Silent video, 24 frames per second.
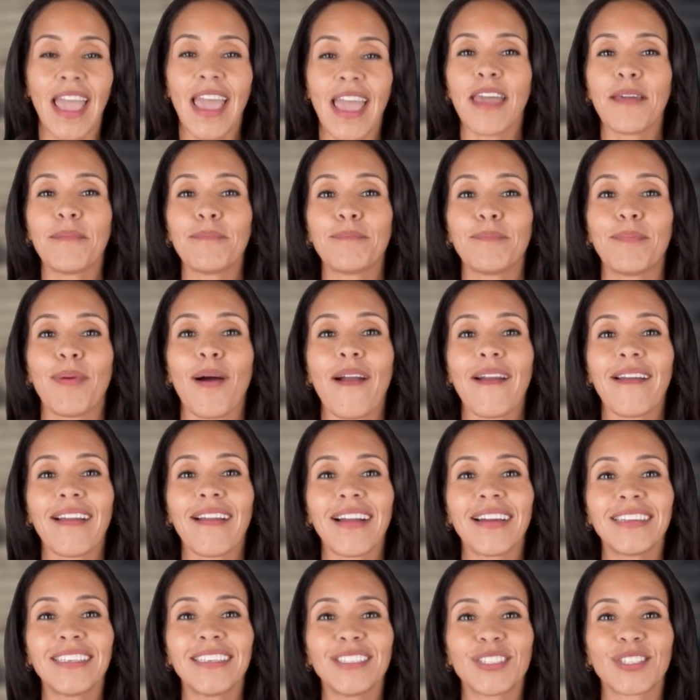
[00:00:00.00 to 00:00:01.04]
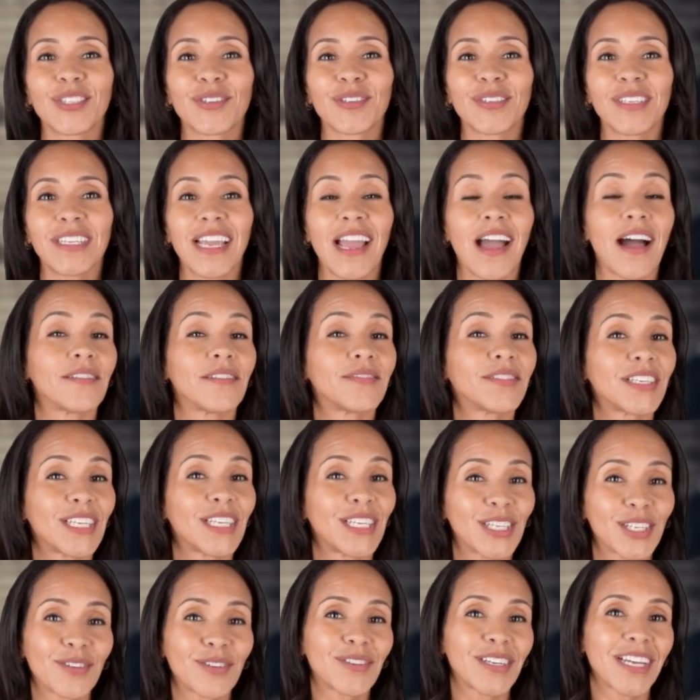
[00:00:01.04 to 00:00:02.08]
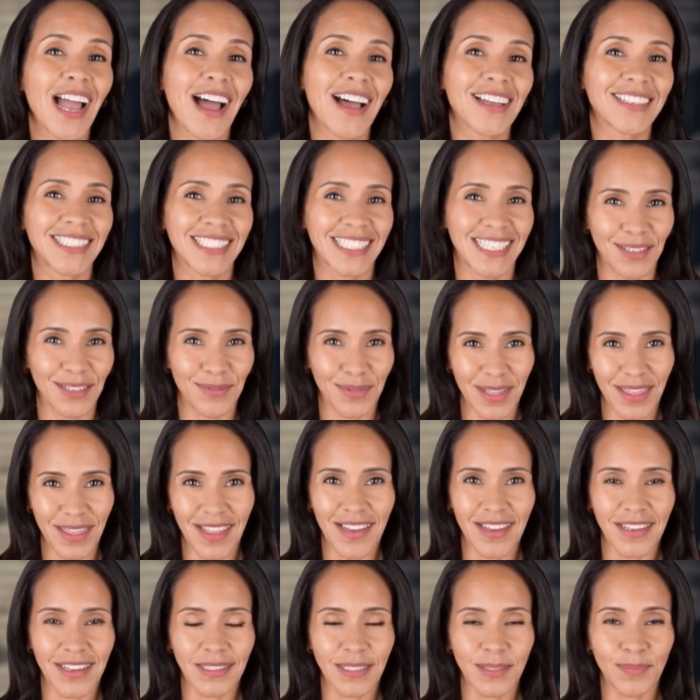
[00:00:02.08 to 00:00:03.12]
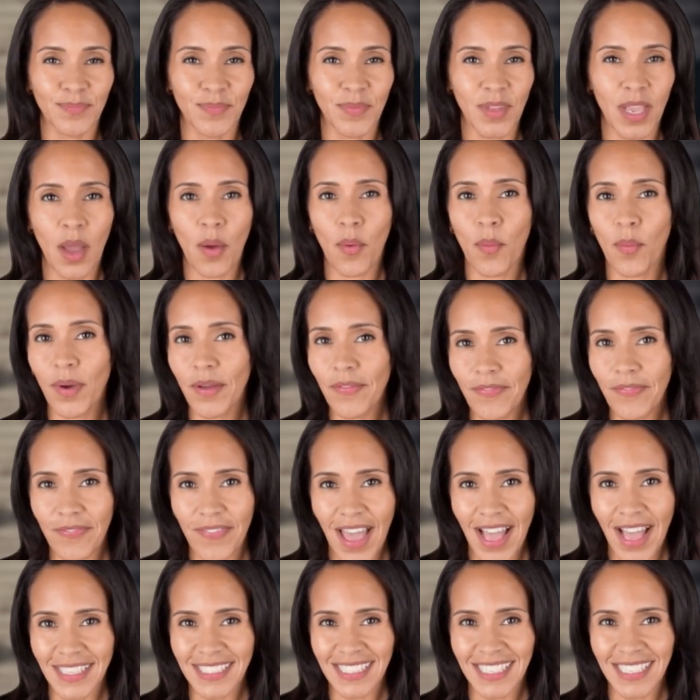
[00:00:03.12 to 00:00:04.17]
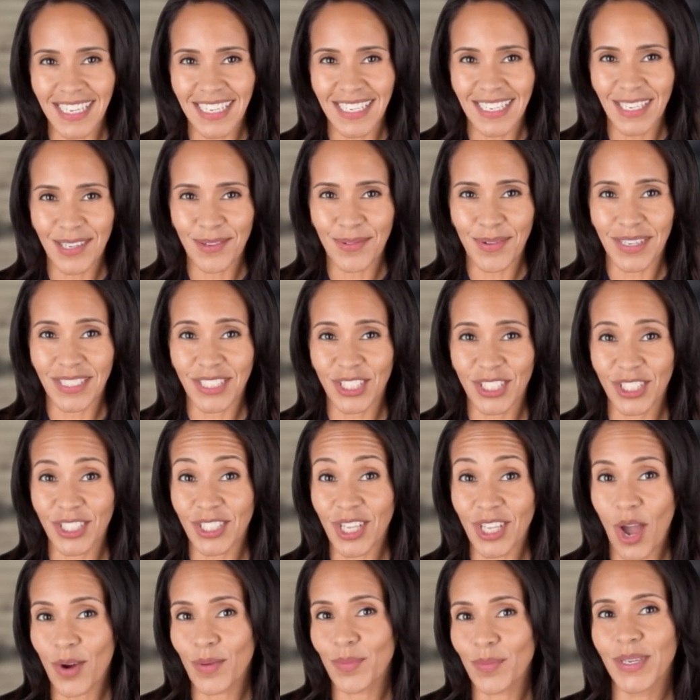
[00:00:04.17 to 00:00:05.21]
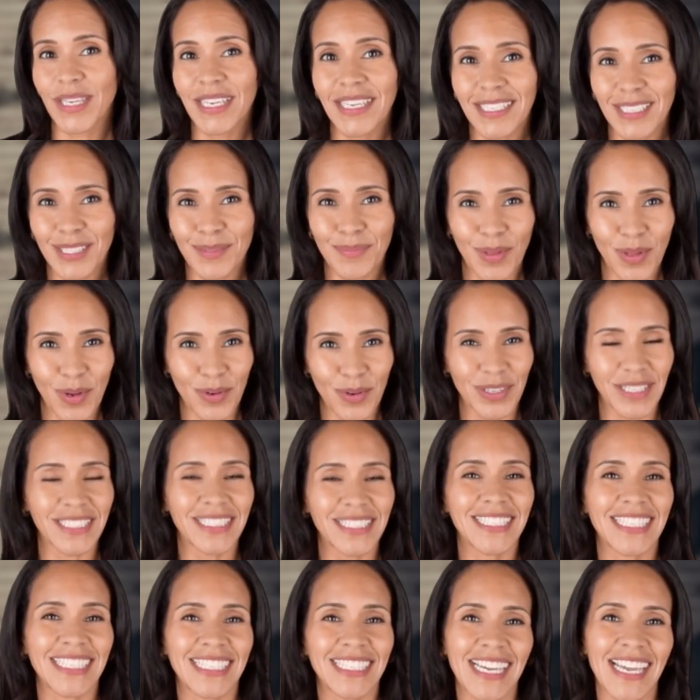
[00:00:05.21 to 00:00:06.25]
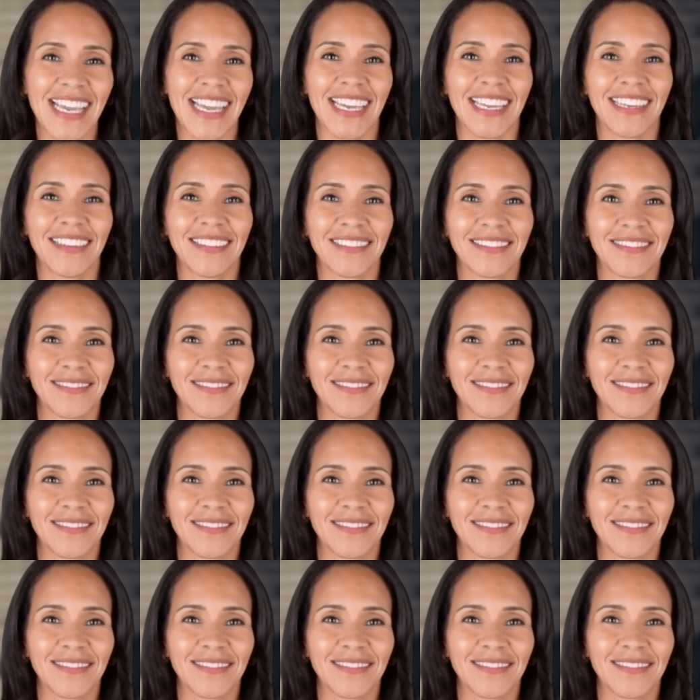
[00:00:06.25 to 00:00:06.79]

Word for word: embark on a journey of curiosity with us. What fascinating questions are we exploring today?